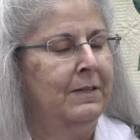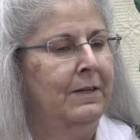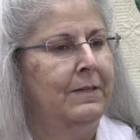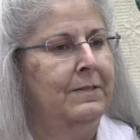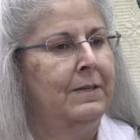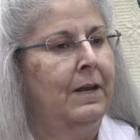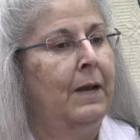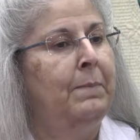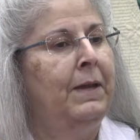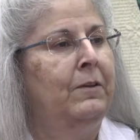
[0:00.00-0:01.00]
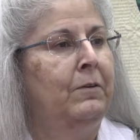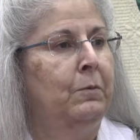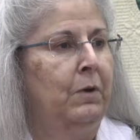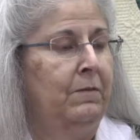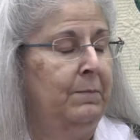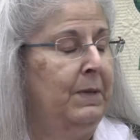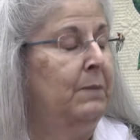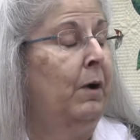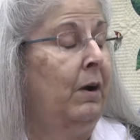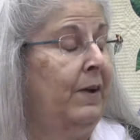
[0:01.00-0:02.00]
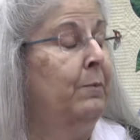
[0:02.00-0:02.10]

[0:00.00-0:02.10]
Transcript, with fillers: and I said, I beg you to work for me tomorrow.